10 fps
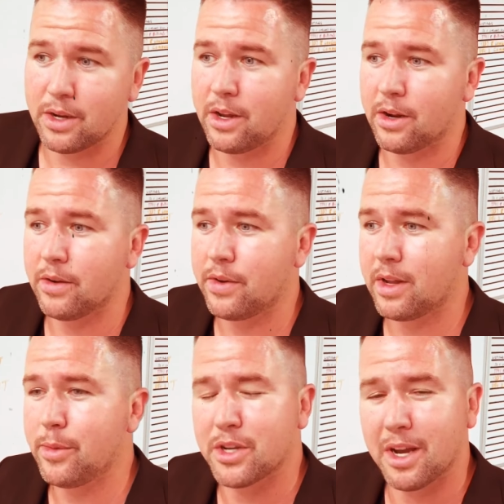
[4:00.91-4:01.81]
You know, if you're gonna
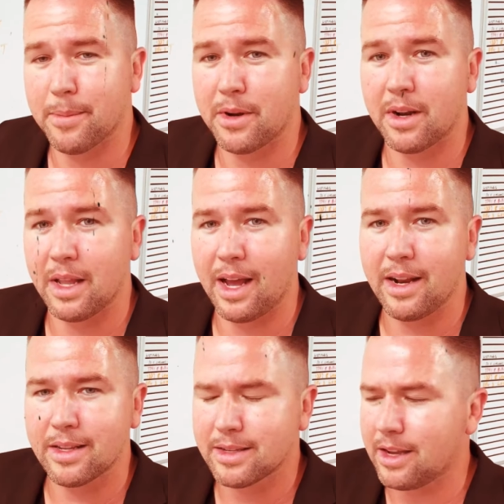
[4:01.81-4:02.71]
be shopping online
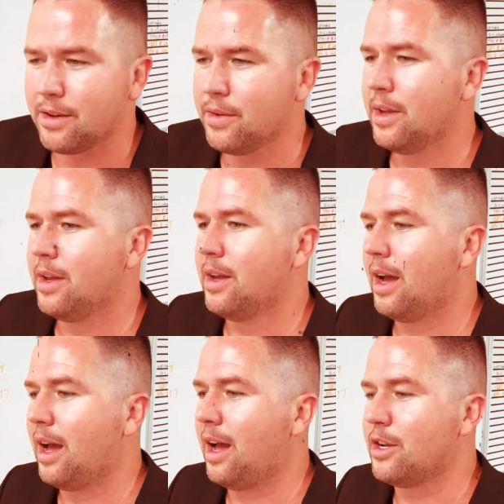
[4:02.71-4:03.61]
and stuff,
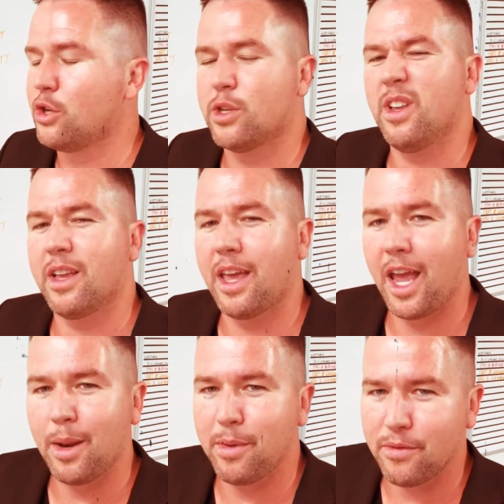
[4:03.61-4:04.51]
just
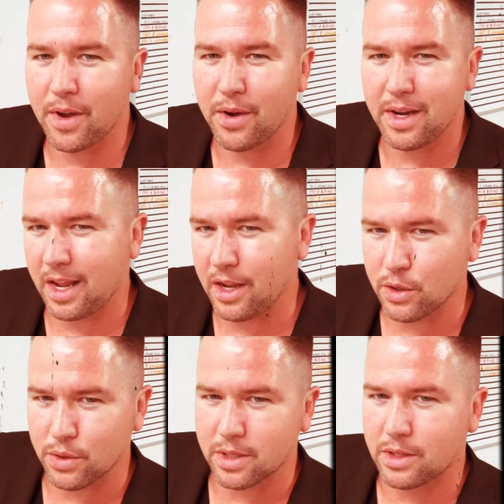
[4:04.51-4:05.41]
can be very
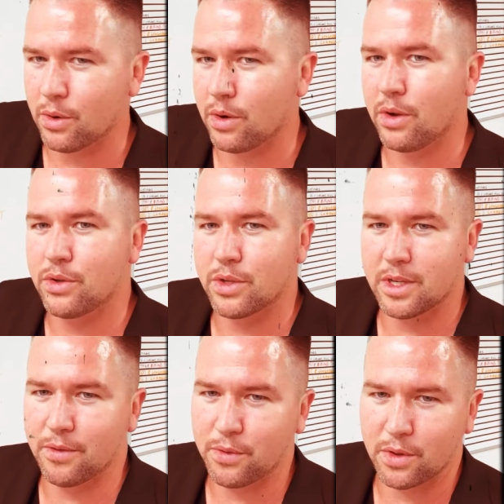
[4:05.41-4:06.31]
dangerous. Don't hurt
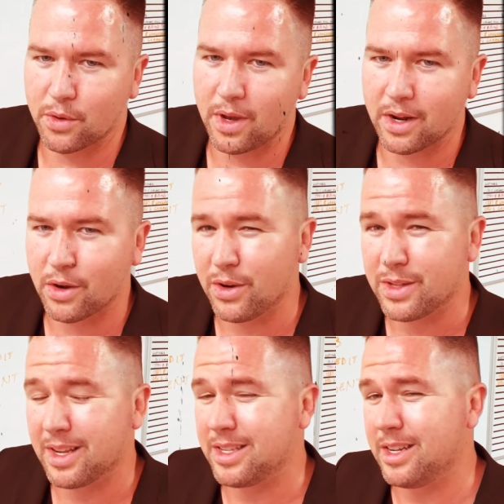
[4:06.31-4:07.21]
yourself with the credit cards
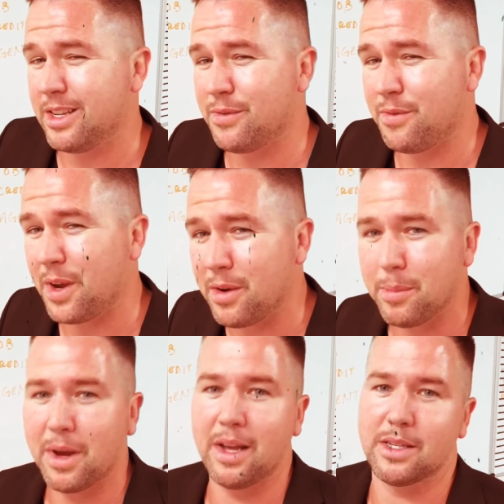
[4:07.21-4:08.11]
because it is very
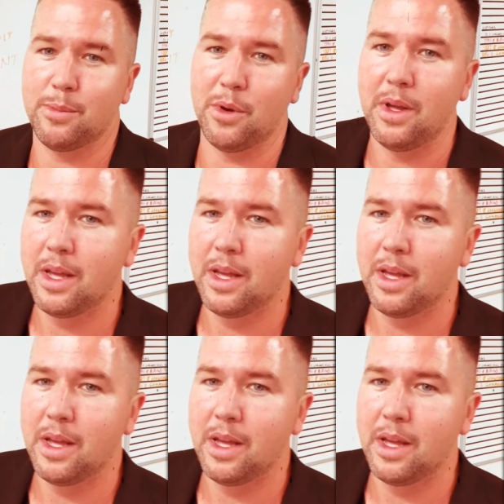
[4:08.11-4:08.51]
possible.